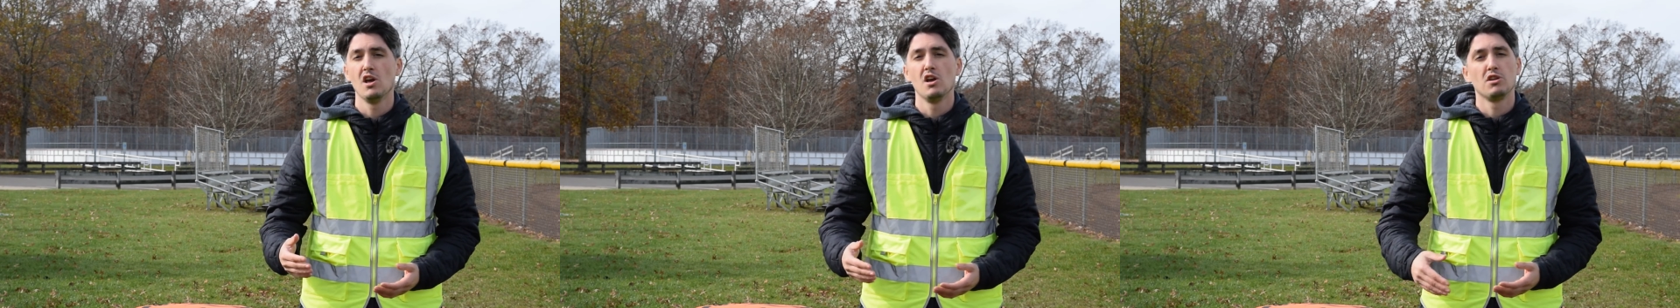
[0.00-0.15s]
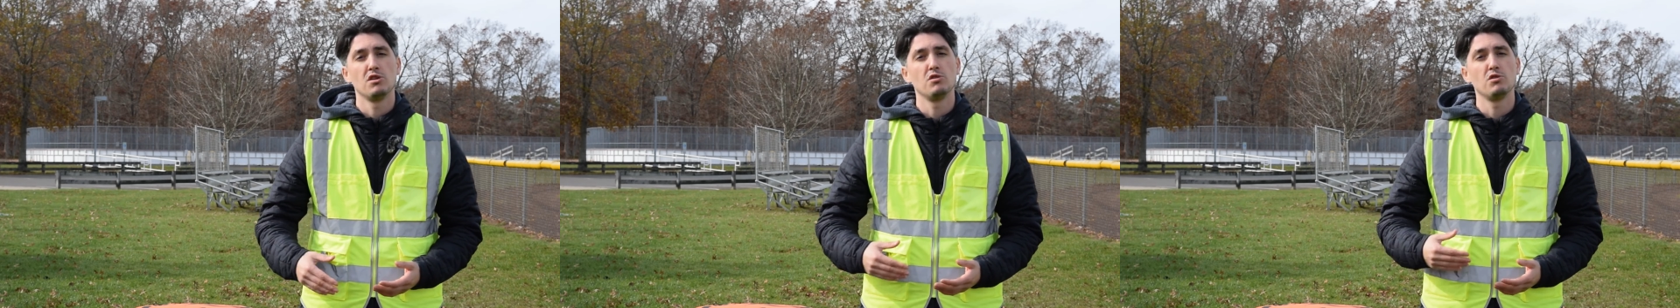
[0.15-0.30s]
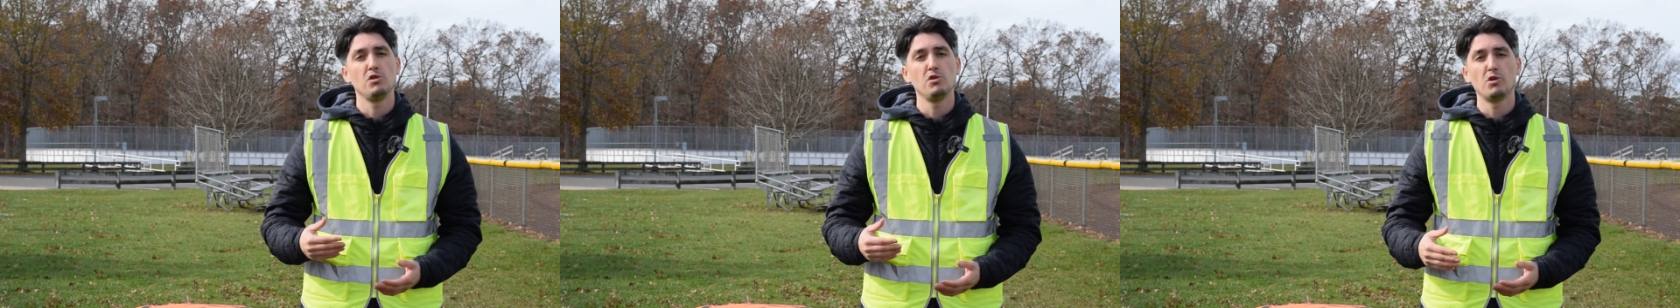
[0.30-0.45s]

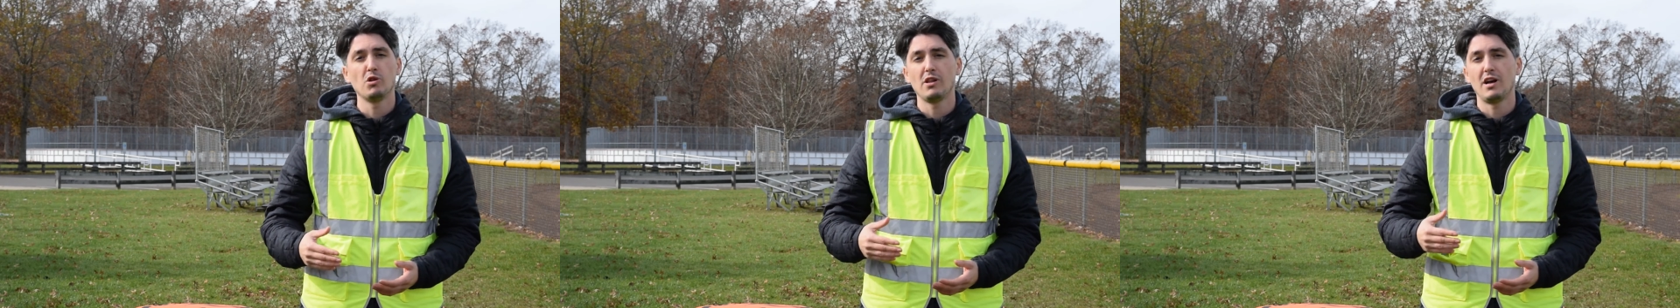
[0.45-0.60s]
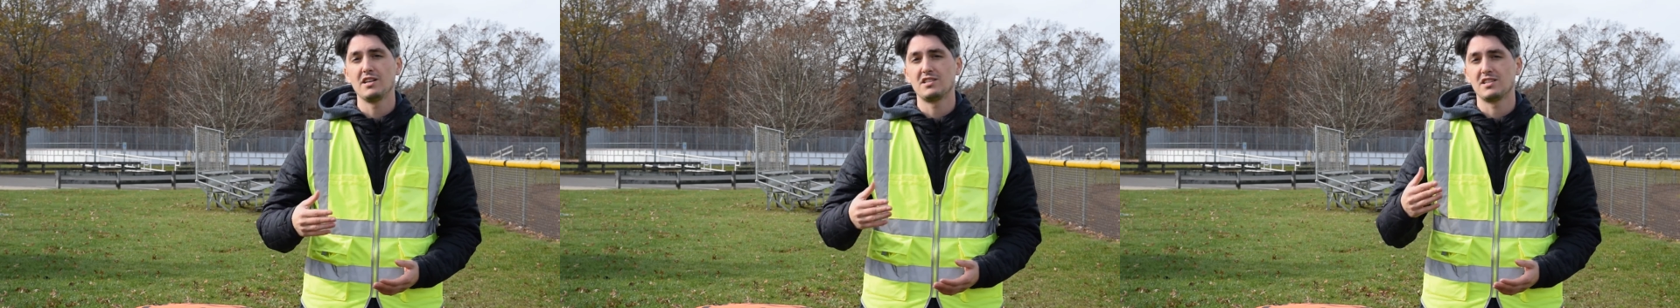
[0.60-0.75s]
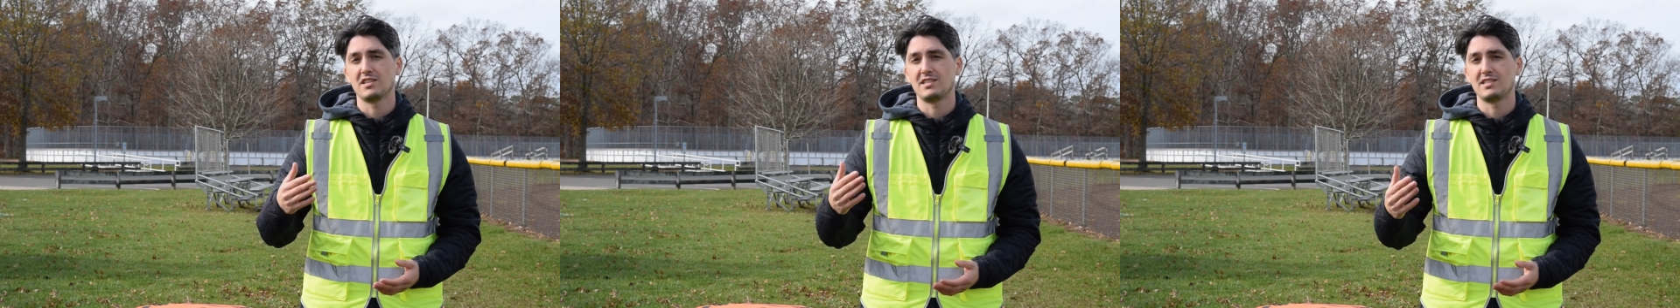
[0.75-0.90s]
you
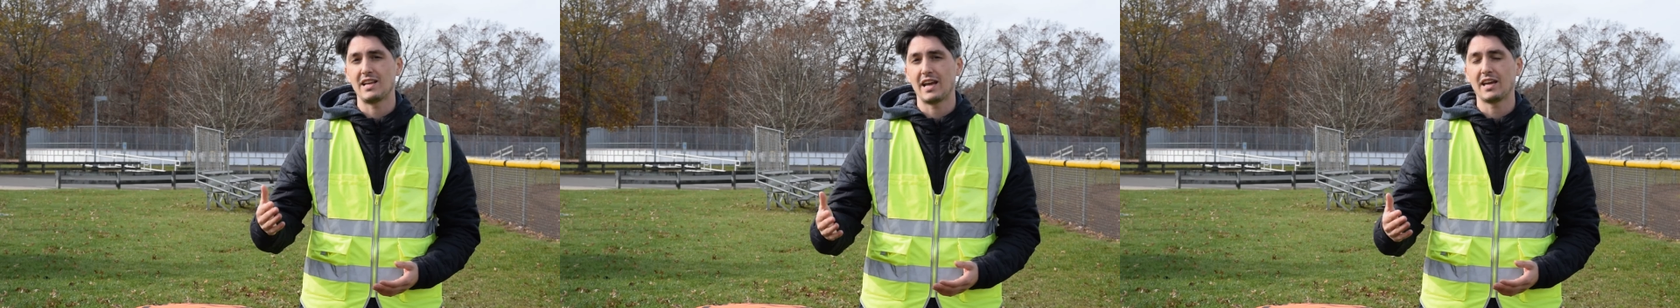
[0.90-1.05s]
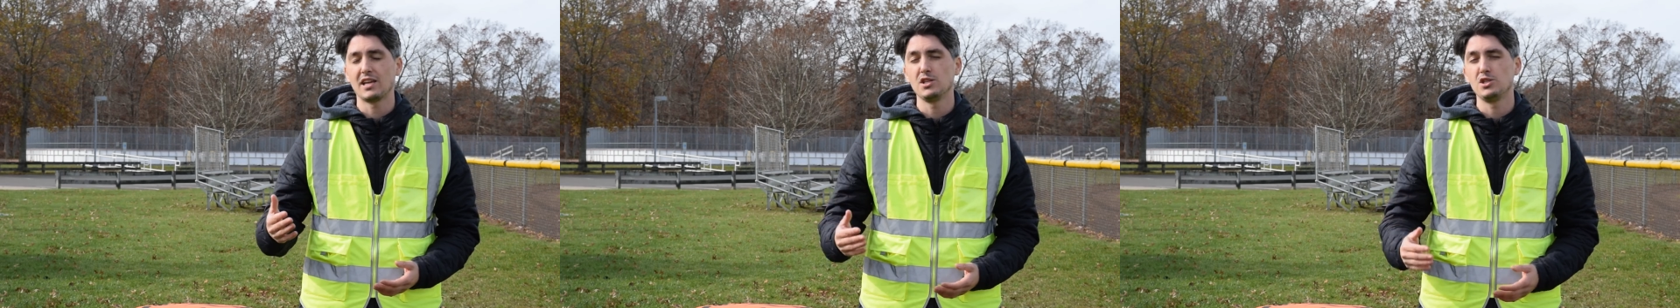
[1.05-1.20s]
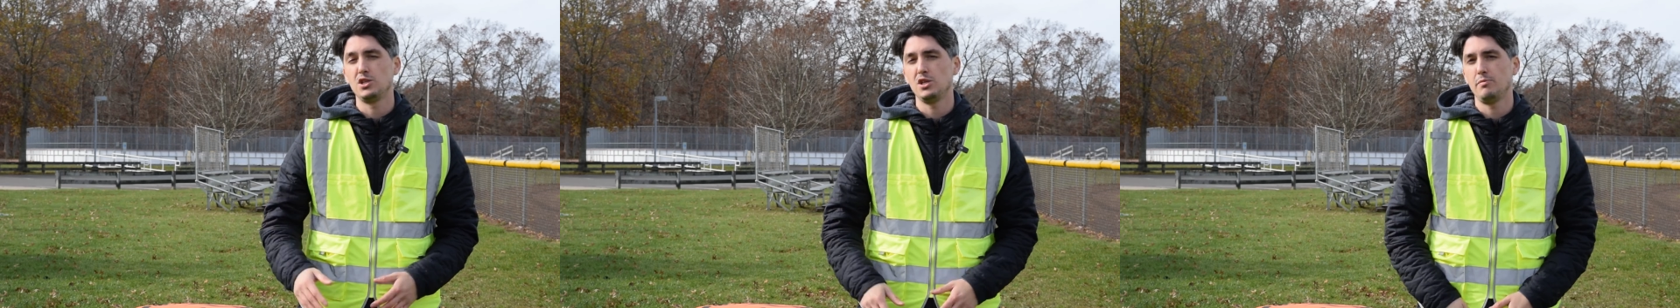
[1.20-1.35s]
utilize a
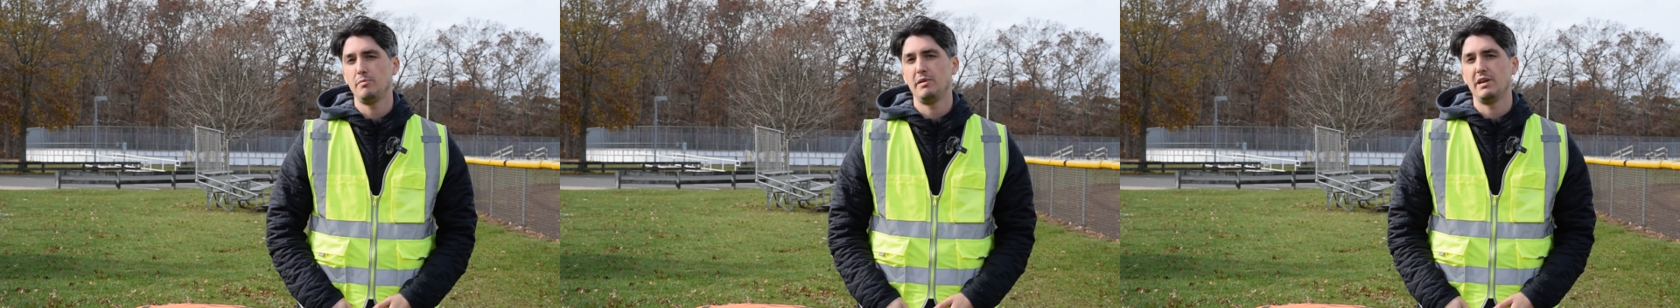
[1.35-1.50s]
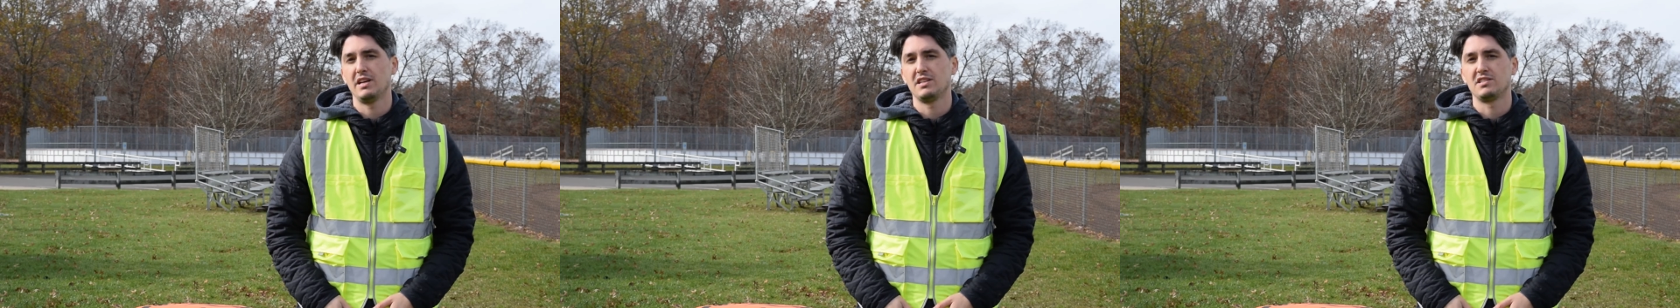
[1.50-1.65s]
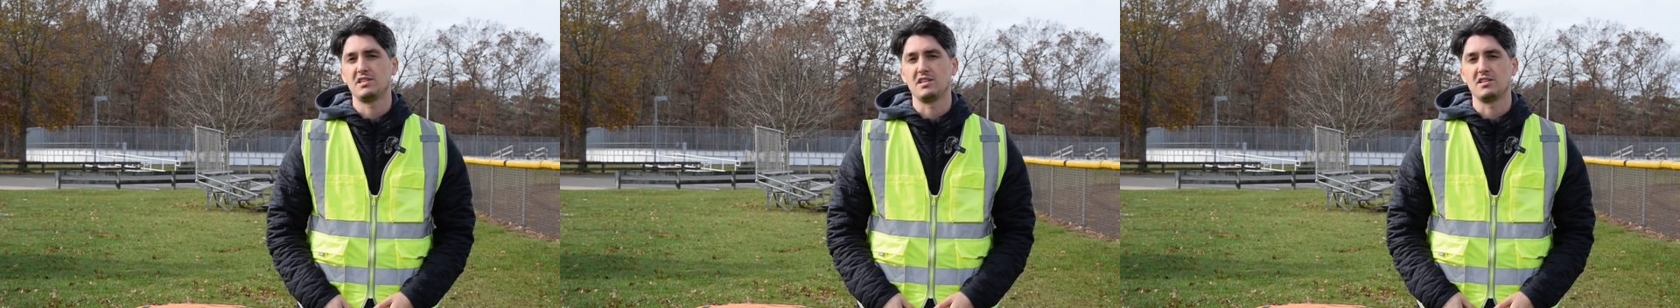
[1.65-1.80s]
second
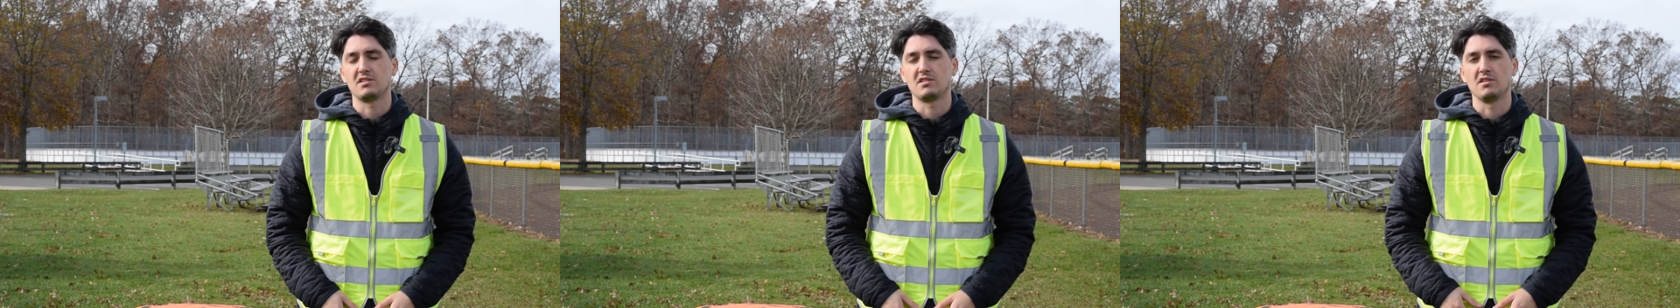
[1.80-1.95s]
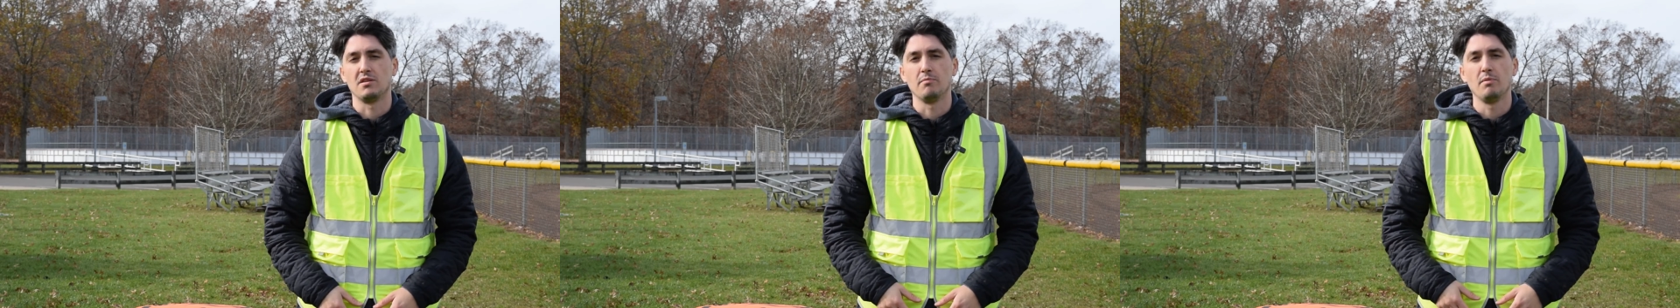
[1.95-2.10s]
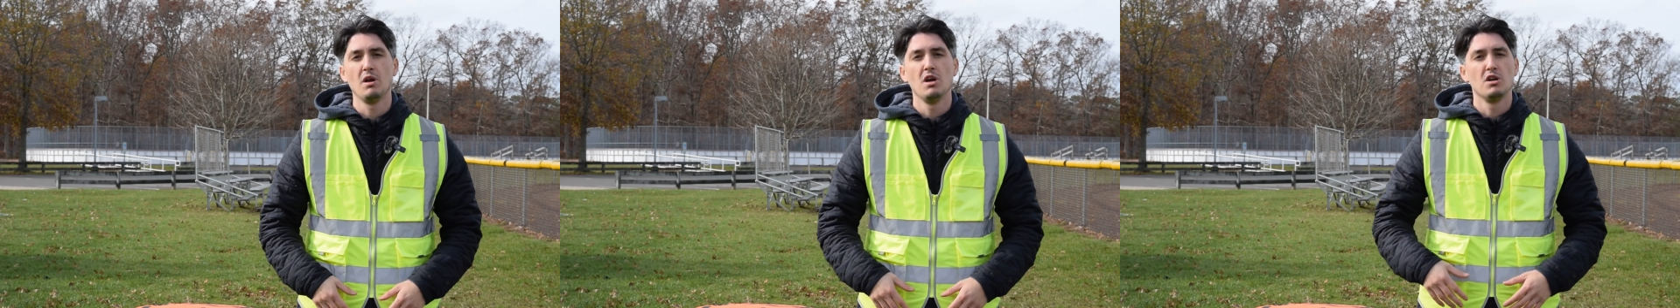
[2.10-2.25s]
GPS
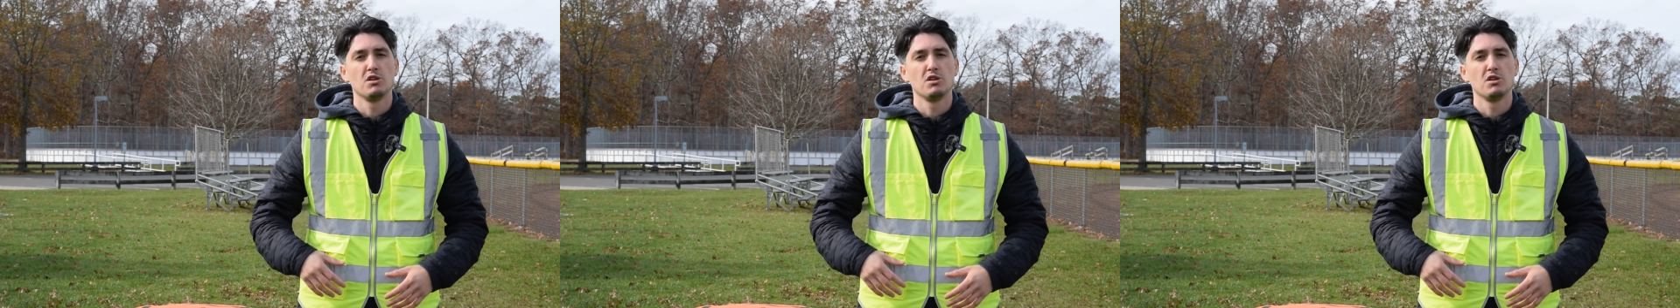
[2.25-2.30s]
system